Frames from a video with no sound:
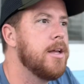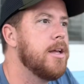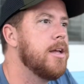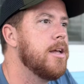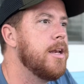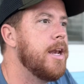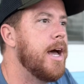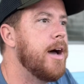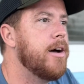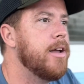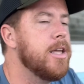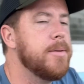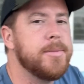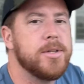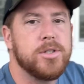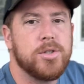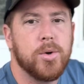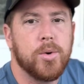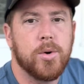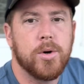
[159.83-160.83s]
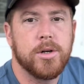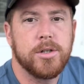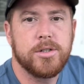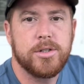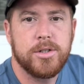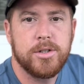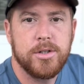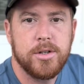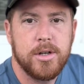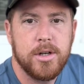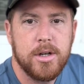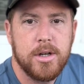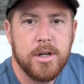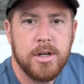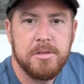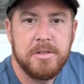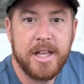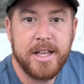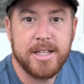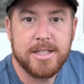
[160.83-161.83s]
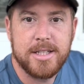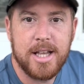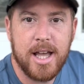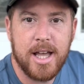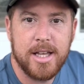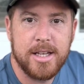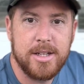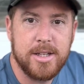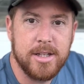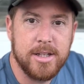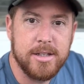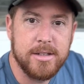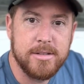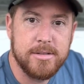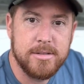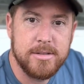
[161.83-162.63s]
Now him and George, they decided to